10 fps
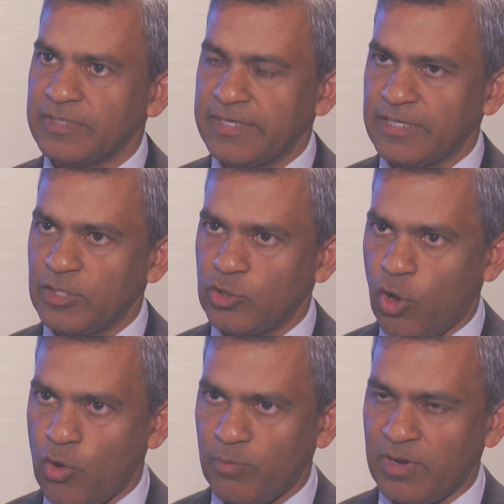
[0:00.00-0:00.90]
that in
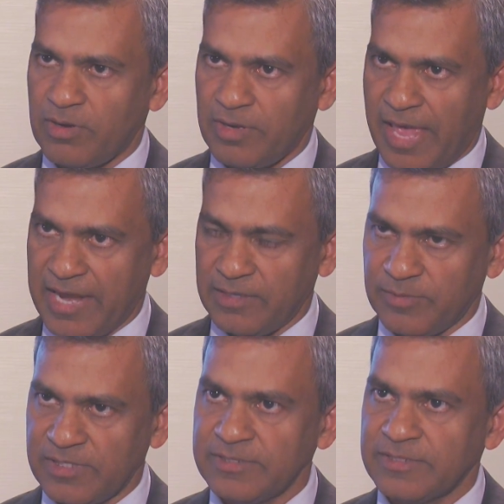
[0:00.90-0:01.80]
normal
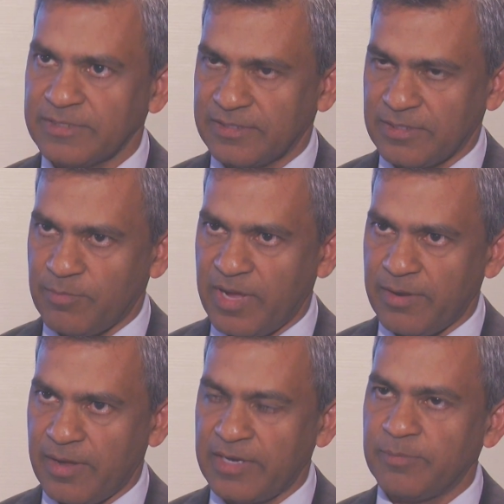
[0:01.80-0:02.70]
animals,
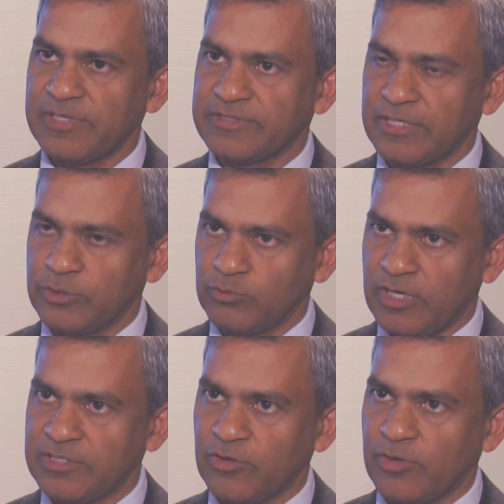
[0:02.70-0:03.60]
animals that do
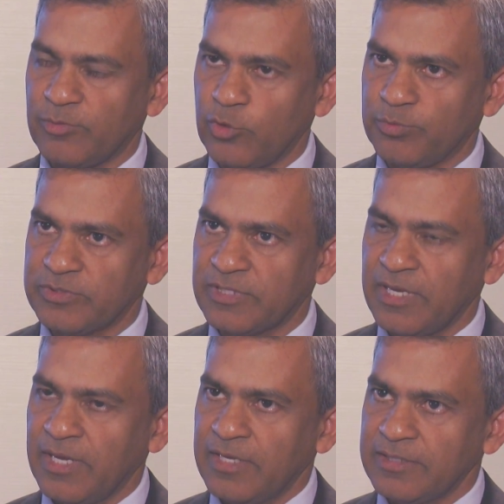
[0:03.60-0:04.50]
not develop lupus,
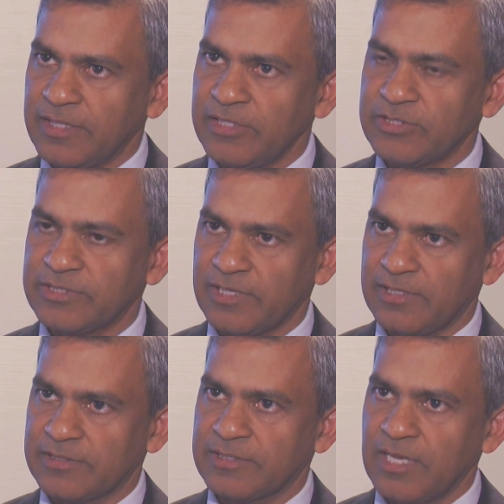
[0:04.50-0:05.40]
these
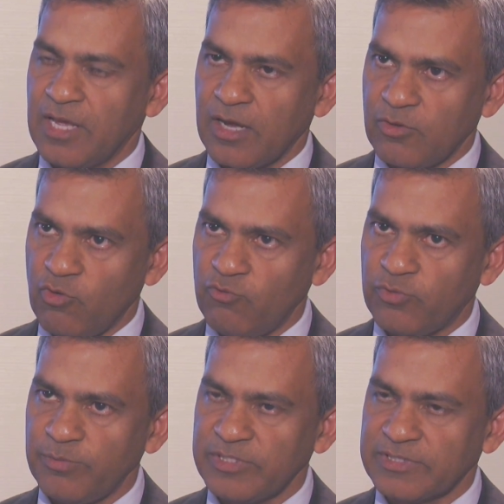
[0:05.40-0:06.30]
cells go
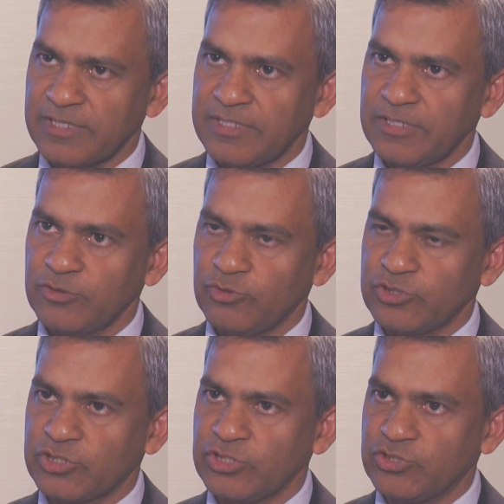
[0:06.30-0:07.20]
from skin to
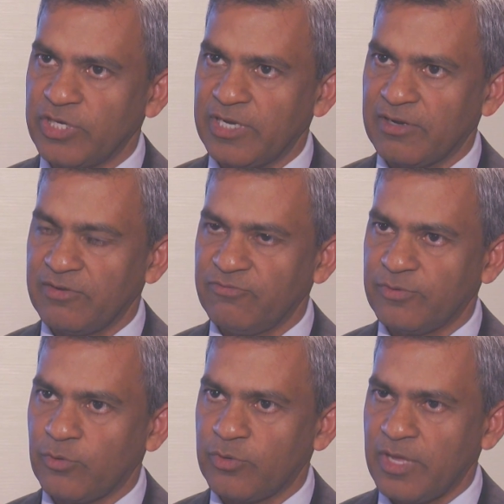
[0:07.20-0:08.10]
skin draining lymph
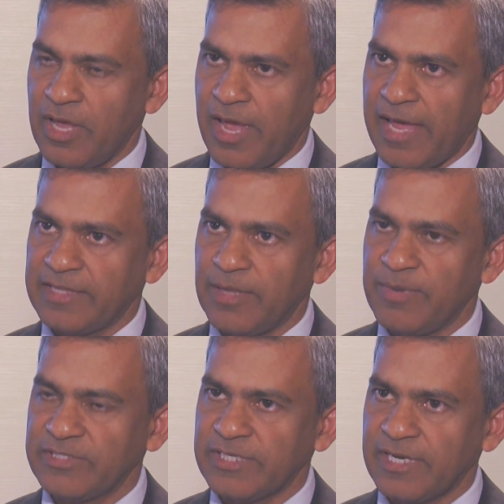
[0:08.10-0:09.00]
node, and they
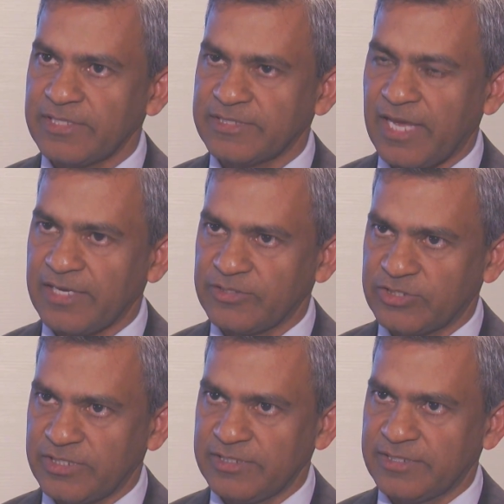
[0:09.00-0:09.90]
basically silence
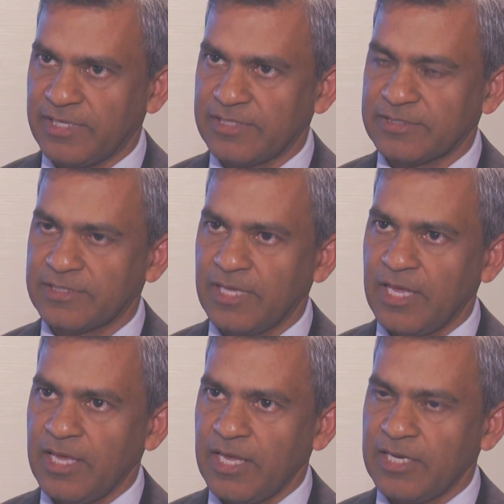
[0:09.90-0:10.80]
T cells.
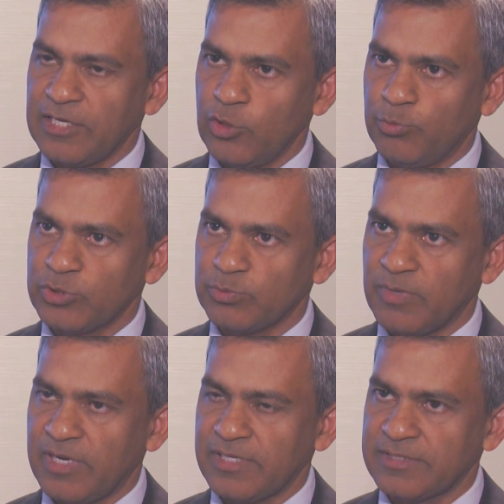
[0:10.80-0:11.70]
In lupus
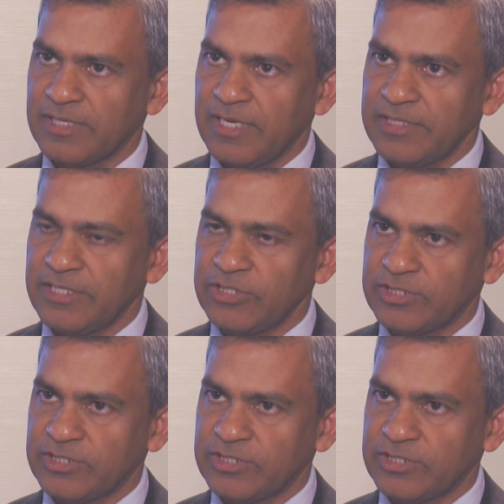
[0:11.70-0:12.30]
mice, these